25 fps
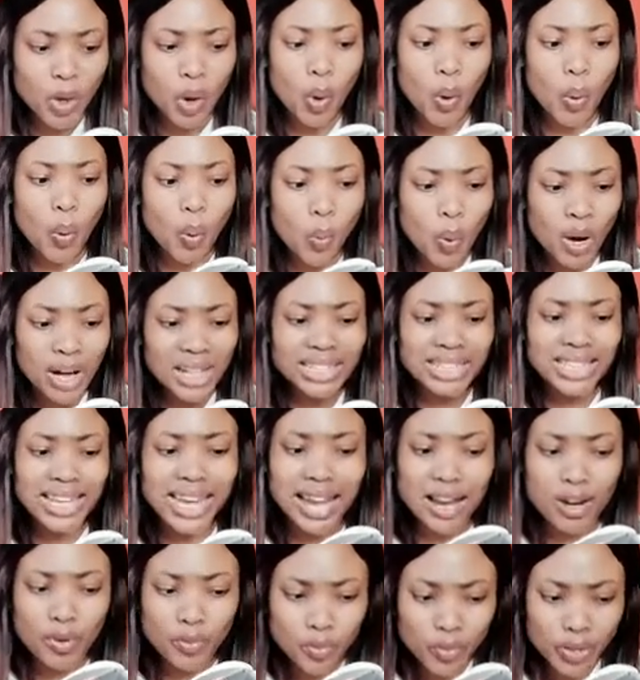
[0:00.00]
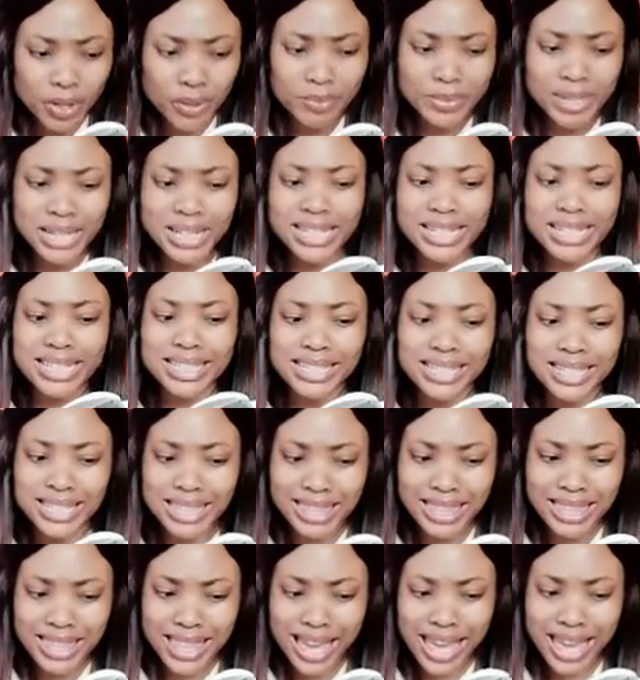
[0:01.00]
What agreement is
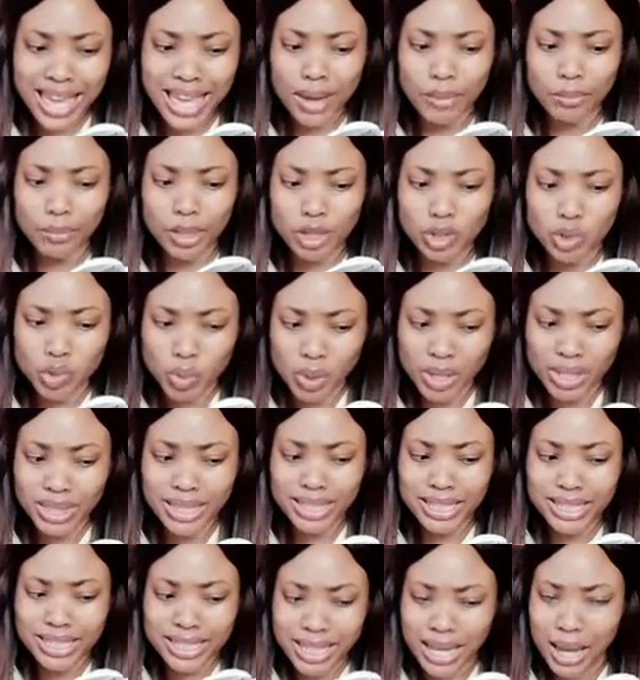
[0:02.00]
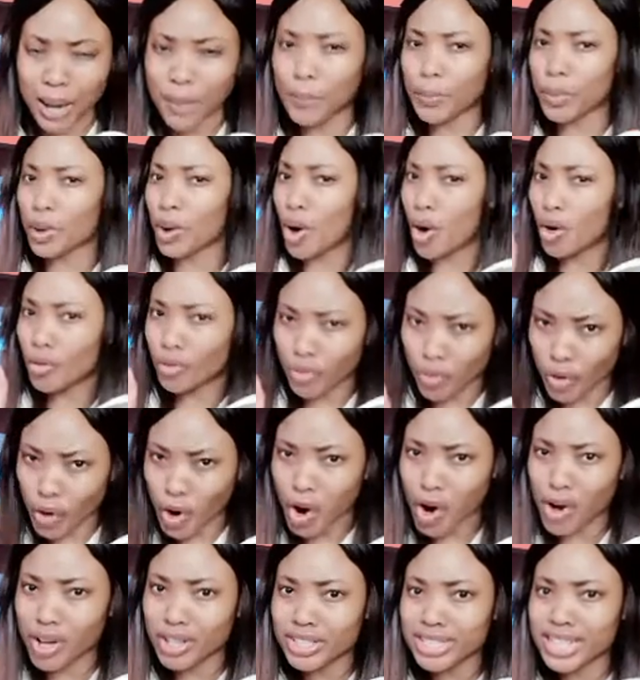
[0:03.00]
there between the temple of
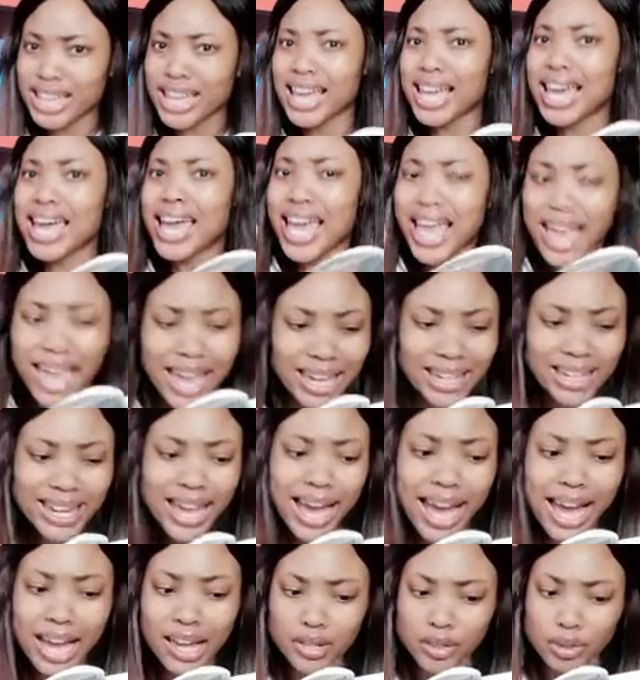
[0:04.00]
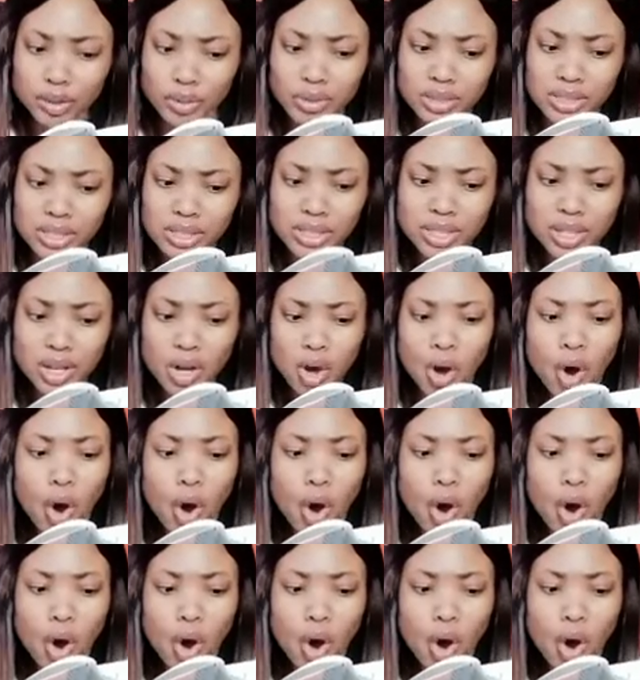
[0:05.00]
God and idols?